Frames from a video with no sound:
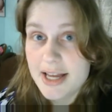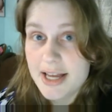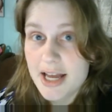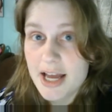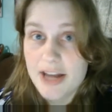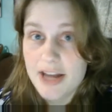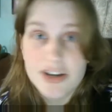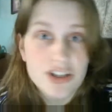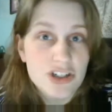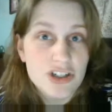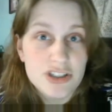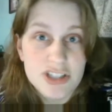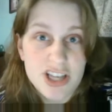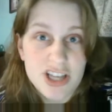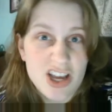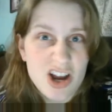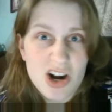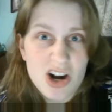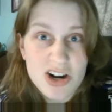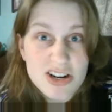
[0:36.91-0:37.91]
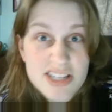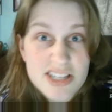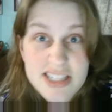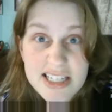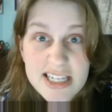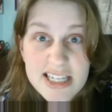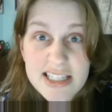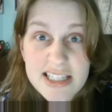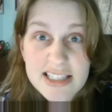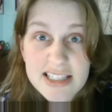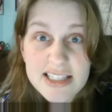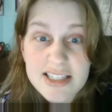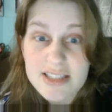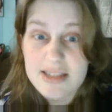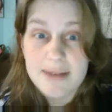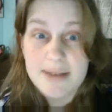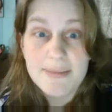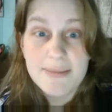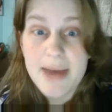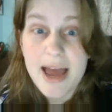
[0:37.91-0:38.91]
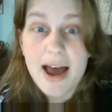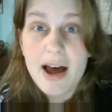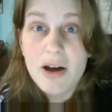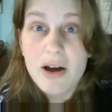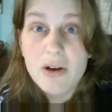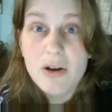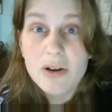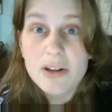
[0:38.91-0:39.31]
under the car seat somehow.